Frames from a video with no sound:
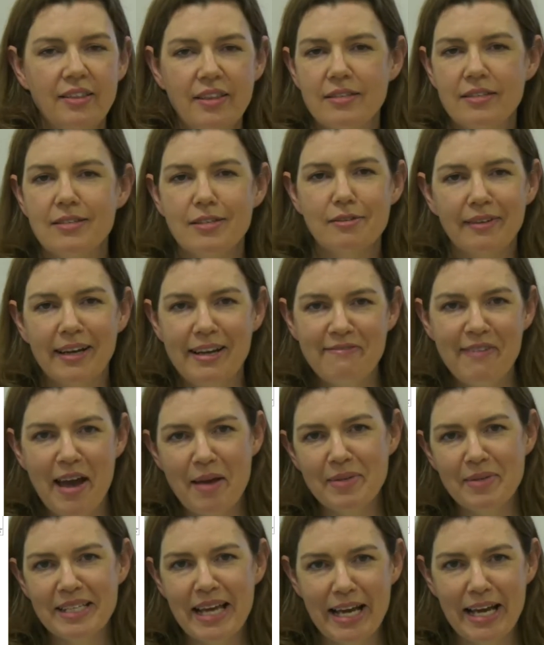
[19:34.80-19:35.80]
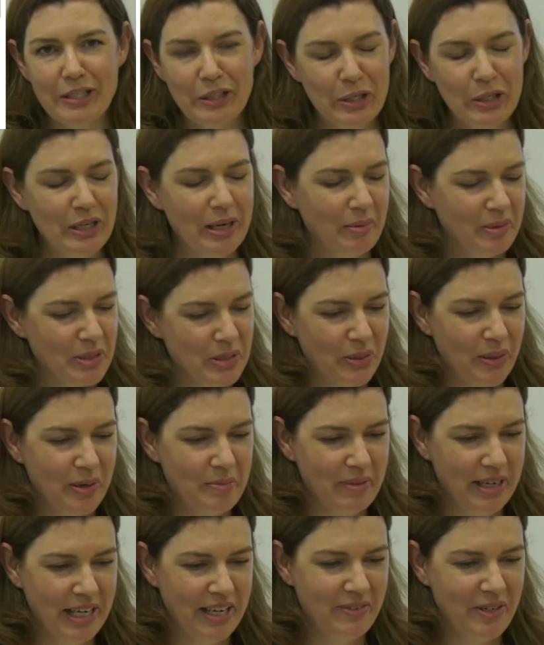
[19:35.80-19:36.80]
This is a really famous cartoon. I'm sure
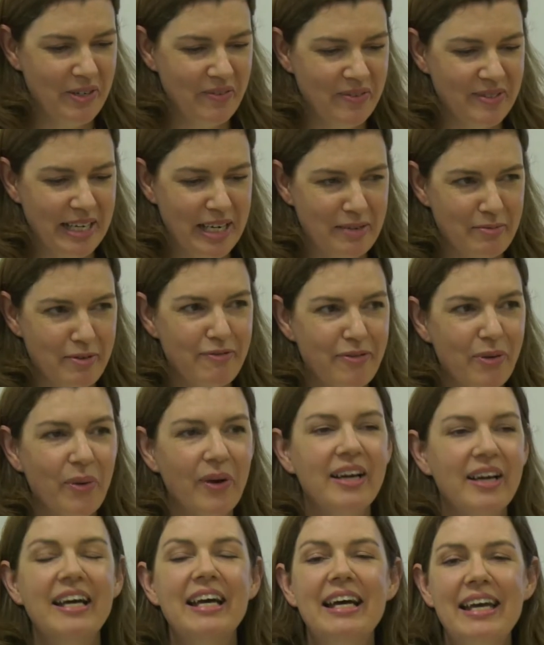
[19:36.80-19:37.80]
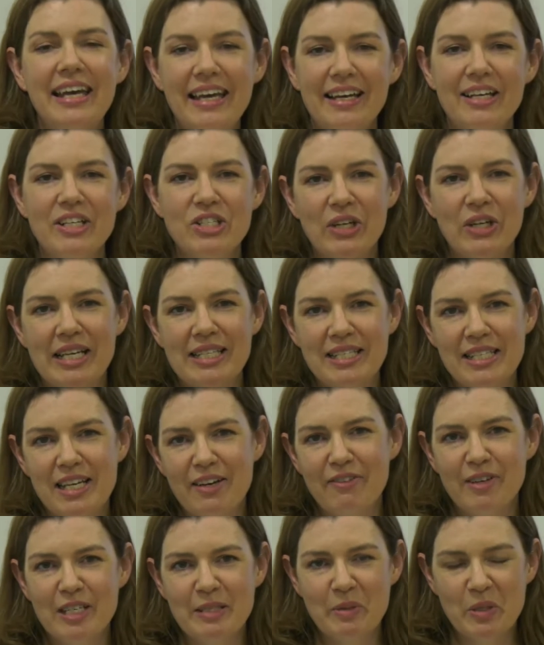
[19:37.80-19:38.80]
many of you have seen it before. Illustrates the
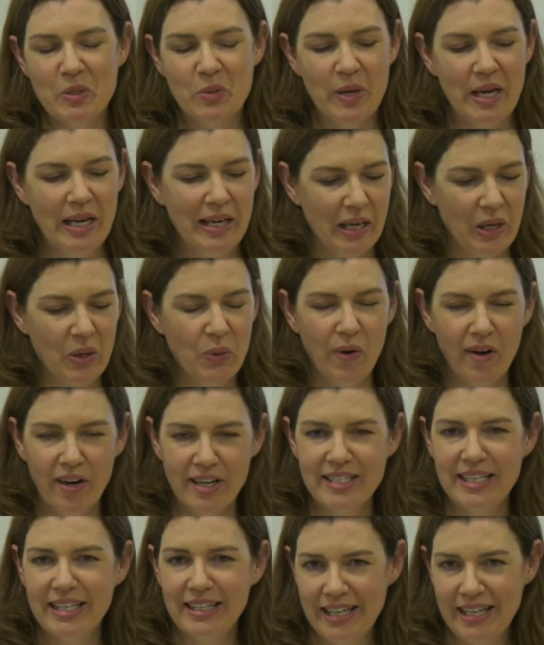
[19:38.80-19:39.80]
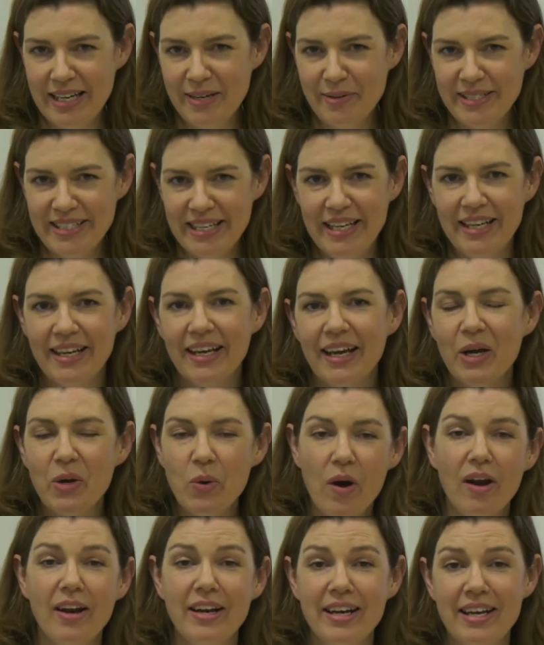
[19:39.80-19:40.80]
difference between equality and equity.
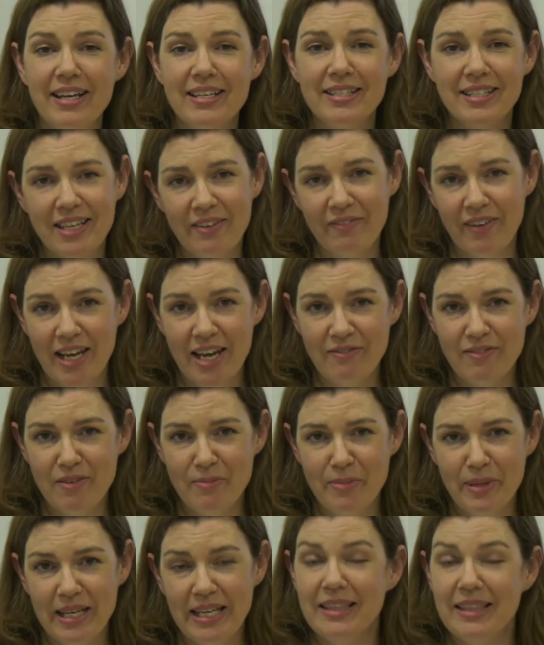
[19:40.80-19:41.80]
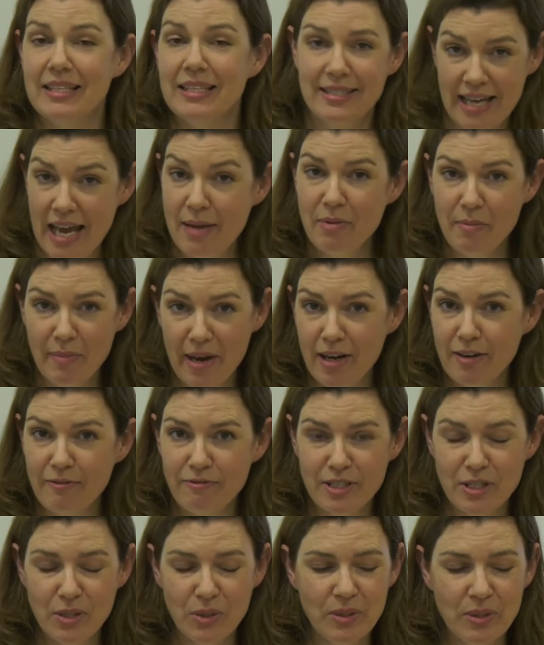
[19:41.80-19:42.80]
Equality is giving everybody the same amount
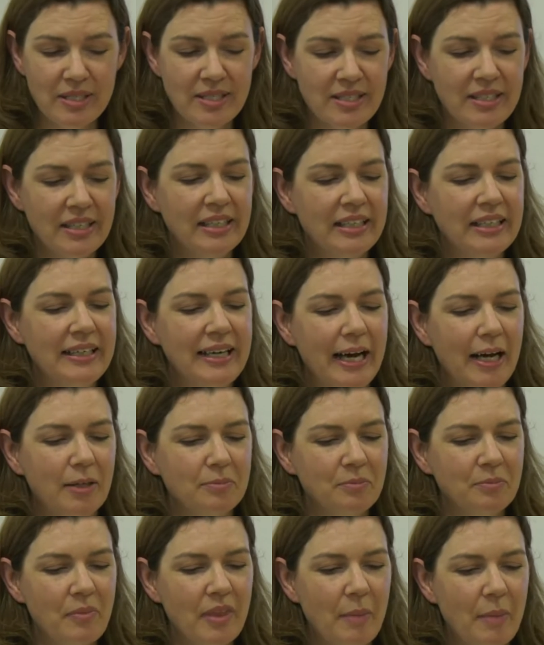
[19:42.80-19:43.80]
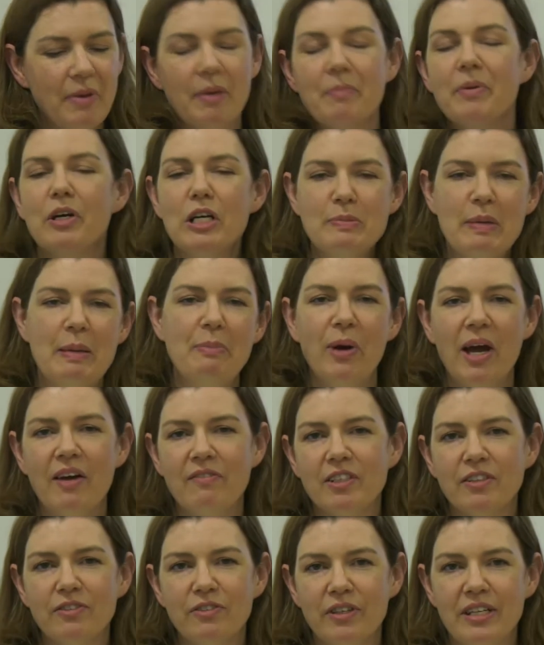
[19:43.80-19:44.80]
of resource, but because people
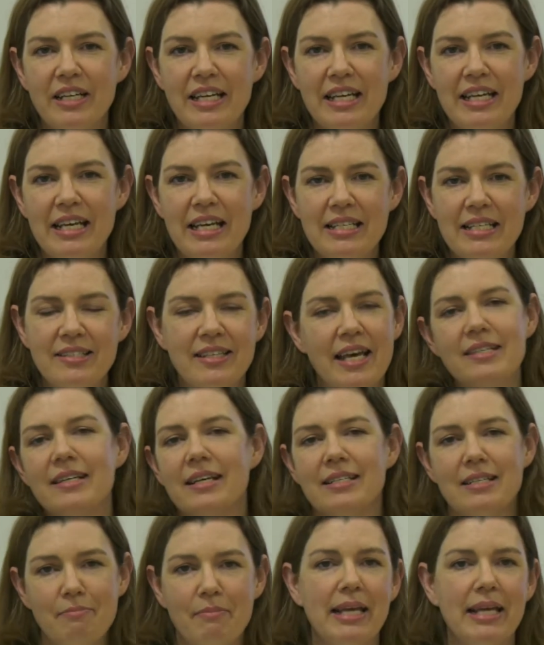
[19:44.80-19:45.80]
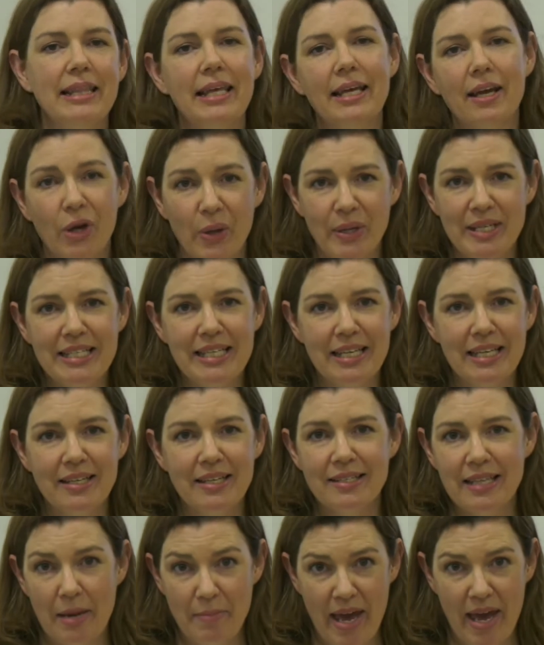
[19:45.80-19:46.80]
have different needs, that doesn't mean they're going to get the
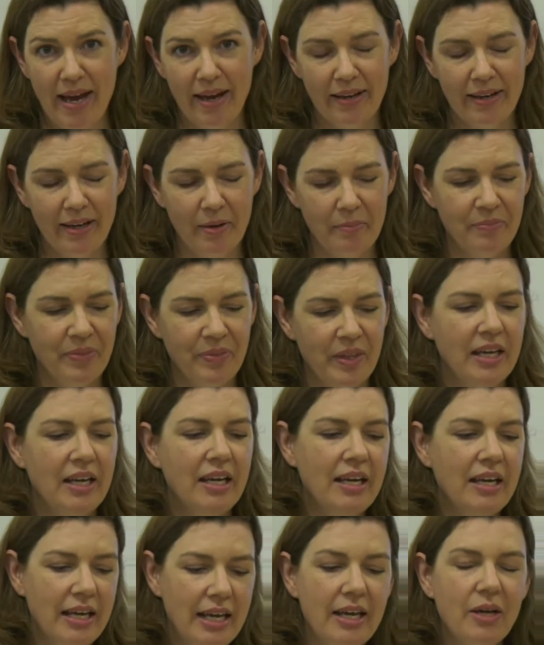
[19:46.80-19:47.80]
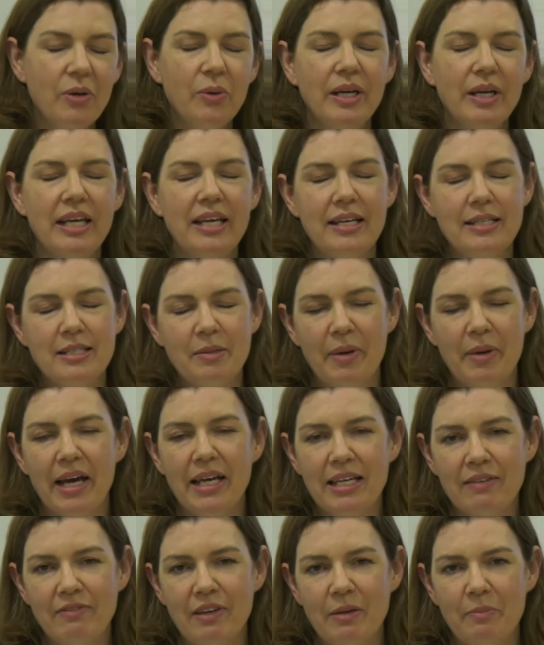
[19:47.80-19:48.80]
same outcome. Equity is
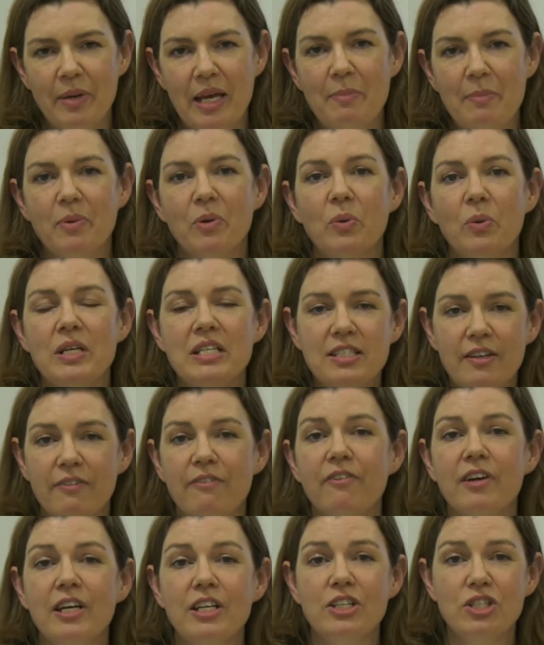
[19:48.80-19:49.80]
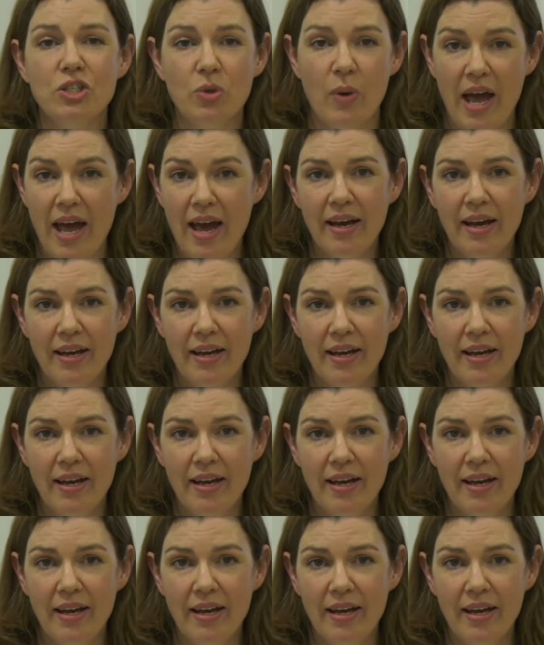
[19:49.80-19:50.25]
about giving people differential